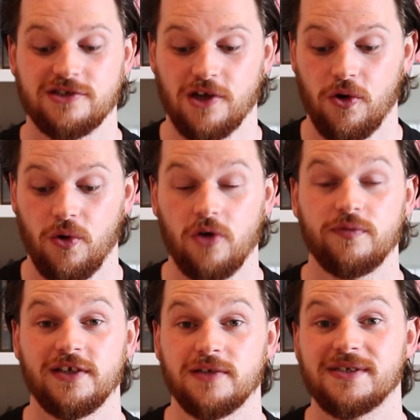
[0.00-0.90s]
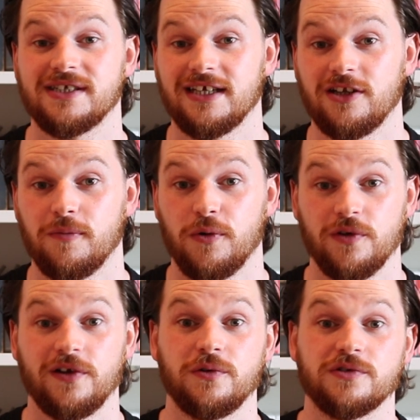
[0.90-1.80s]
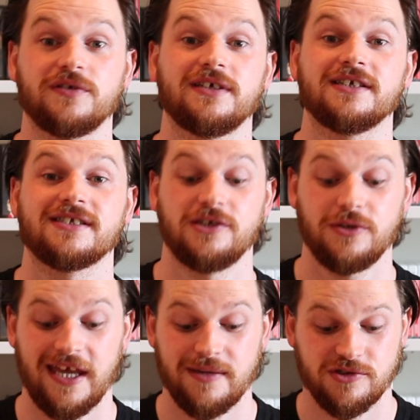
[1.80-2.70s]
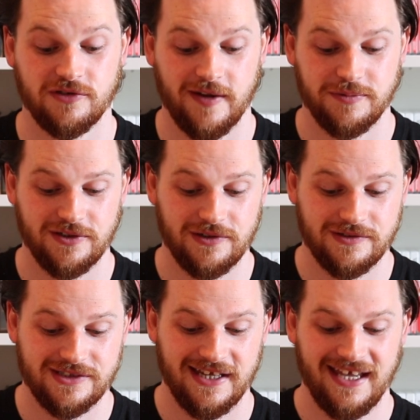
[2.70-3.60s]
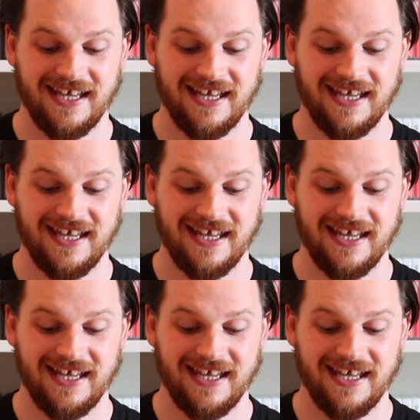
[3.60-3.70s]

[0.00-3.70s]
so hopefully you'll be seeing a lot more of those on these new game stuff episodes.